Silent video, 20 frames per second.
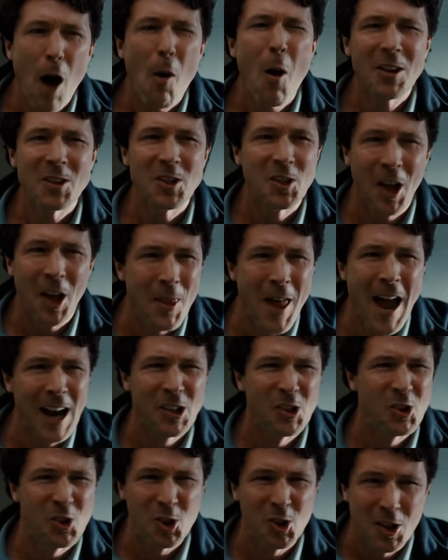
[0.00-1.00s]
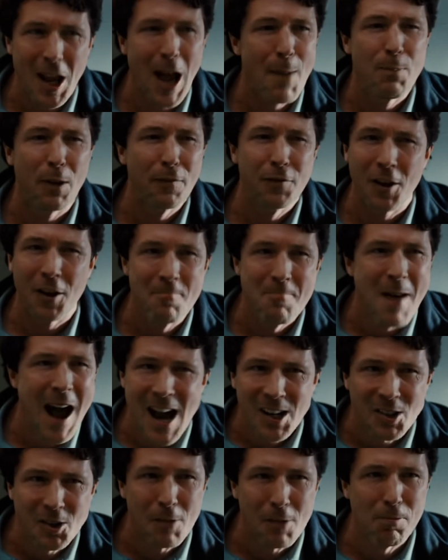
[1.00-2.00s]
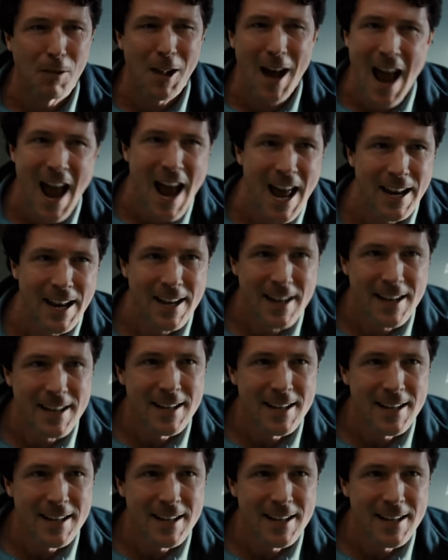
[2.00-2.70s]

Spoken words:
it certainly didn't make sense to me. And that's why I walked out of the